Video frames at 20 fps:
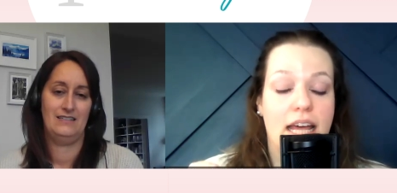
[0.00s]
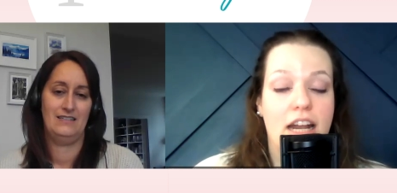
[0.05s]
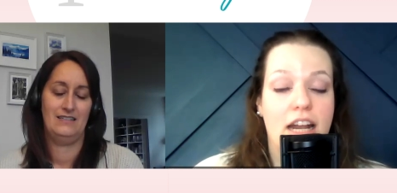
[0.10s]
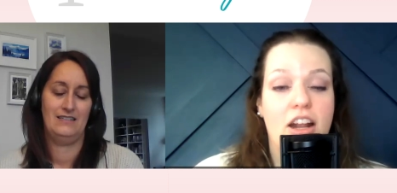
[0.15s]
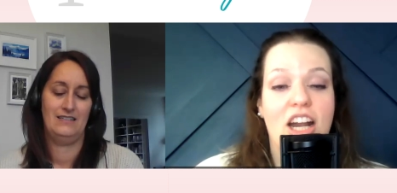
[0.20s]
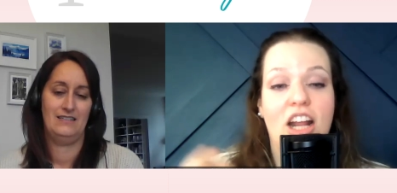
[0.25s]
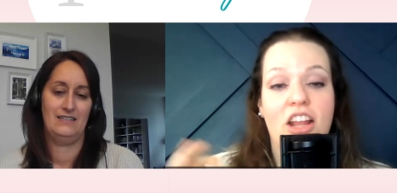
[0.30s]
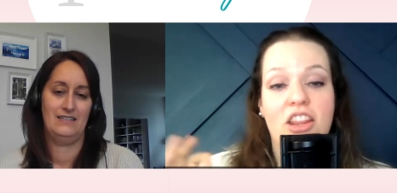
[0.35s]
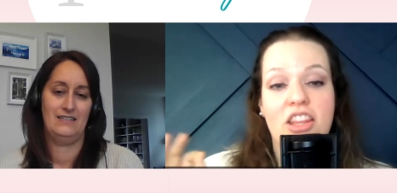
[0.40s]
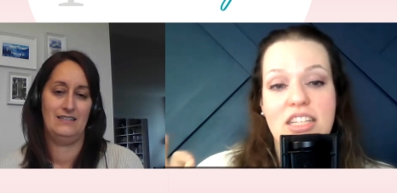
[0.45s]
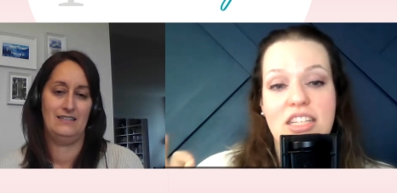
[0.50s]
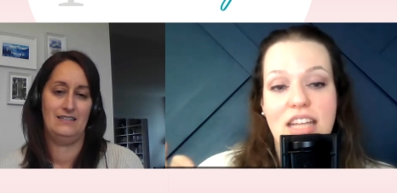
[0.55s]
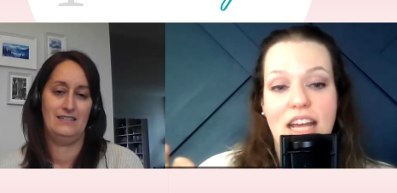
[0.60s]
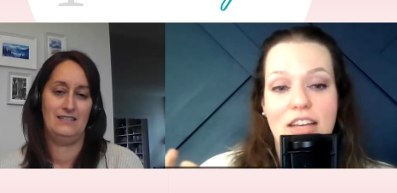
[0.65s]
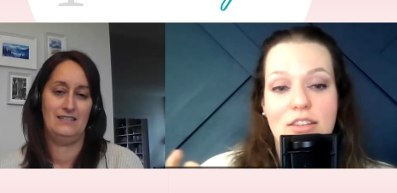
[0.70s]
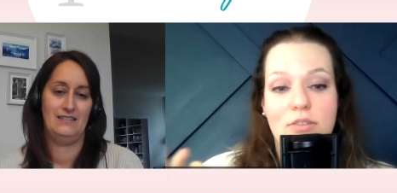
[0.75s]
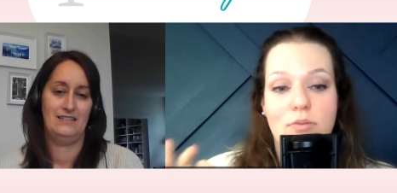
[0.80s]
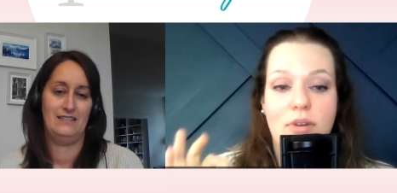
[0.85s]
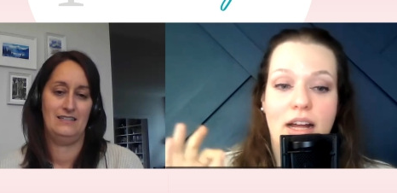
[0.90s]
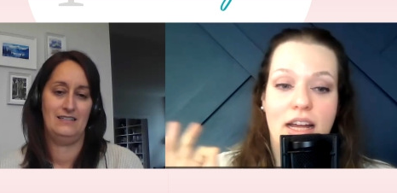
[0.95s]
Speaker 1: And on the
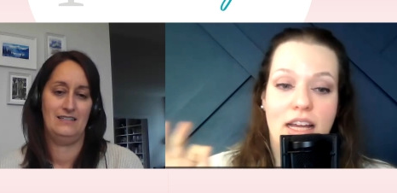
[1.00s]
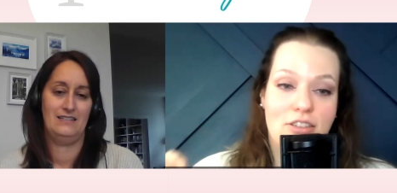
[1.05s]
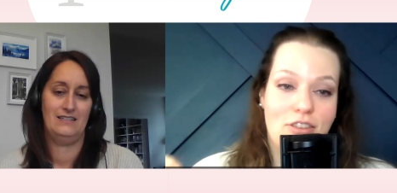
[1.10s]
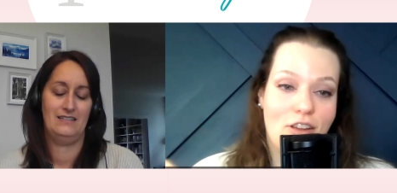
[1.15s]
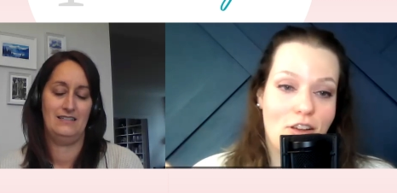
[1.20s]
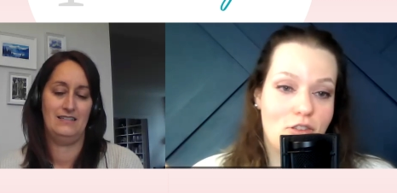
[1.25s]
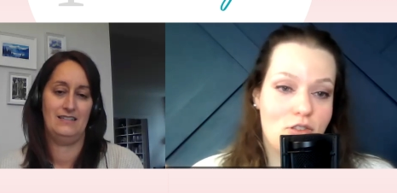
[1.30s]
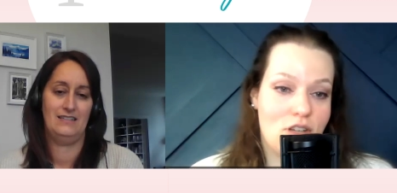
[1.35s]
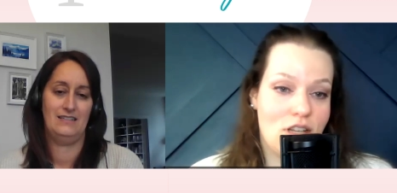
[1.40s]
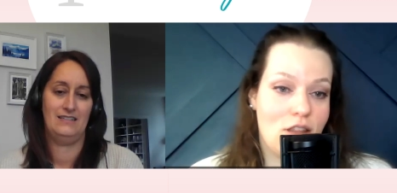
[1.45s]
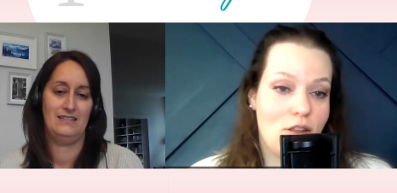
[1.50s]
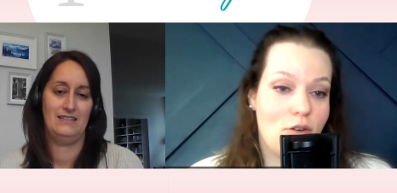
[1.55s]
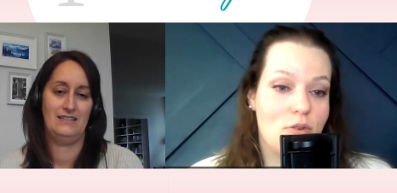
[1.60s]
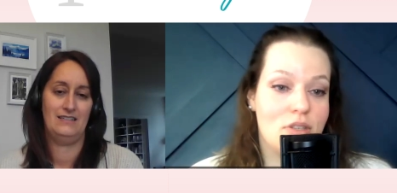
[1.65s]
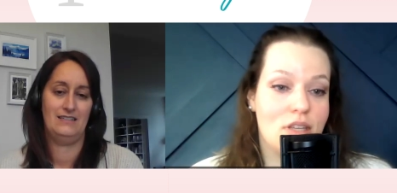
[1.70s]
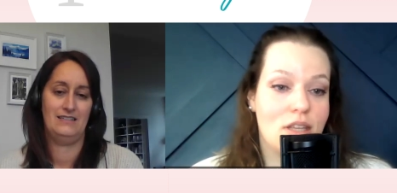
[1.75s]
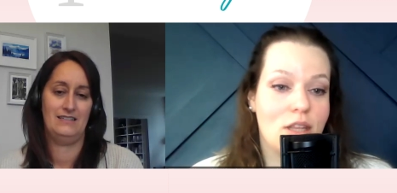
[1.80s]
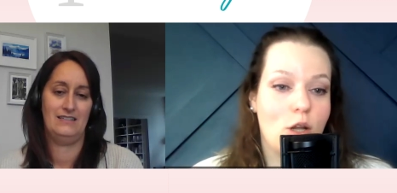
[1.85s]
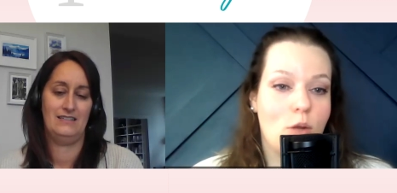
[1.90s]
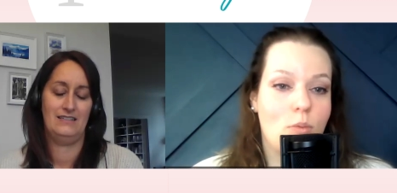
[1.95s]
days where I indulge in those a
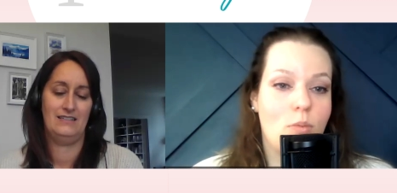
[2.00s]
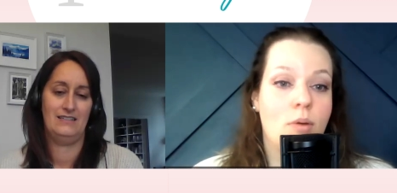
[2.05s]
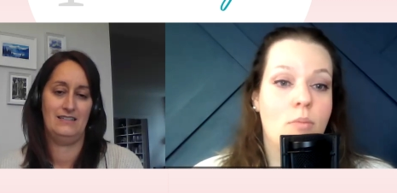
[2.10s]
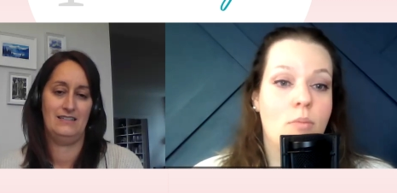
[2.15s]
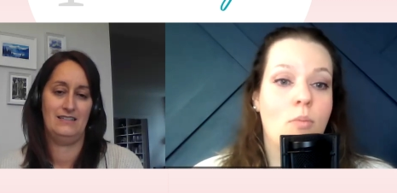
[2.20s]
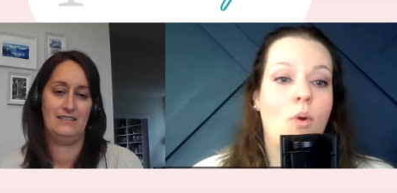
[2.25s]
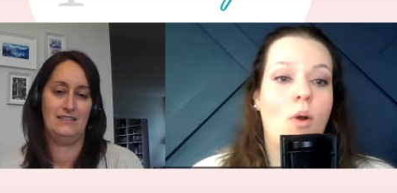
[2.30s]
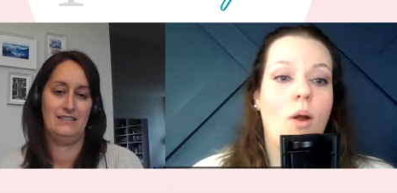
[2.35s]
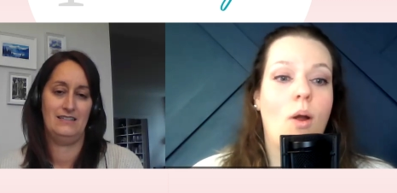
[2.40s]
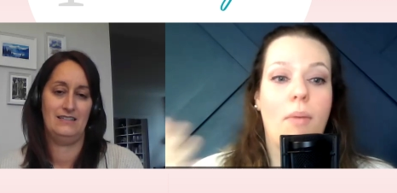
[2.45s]
little bit more,